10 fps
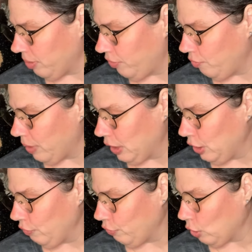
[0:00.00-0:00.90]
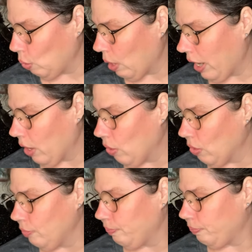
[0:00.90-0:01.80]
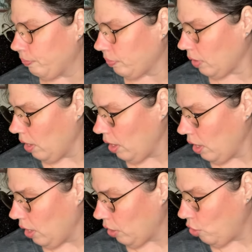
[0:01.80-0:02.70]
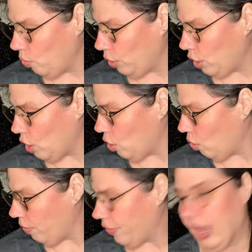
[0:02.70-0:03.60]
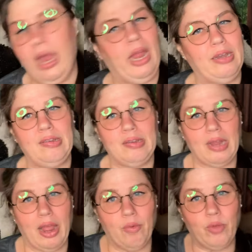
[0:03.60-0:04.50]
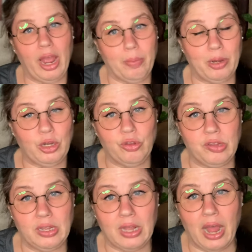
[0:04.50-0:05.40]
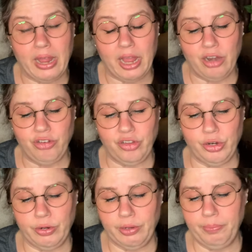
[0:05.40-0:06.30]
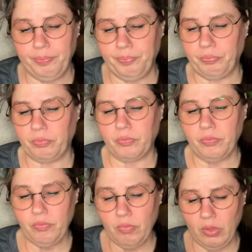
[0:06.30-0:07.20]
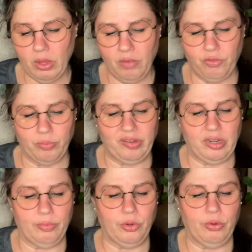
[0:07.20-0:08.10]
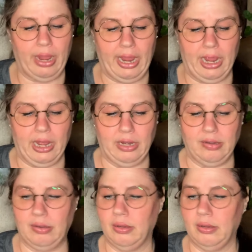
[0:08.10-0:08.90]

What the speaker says: If you've been here for a while, you will know that I had been using the eyelash serum from Temu, and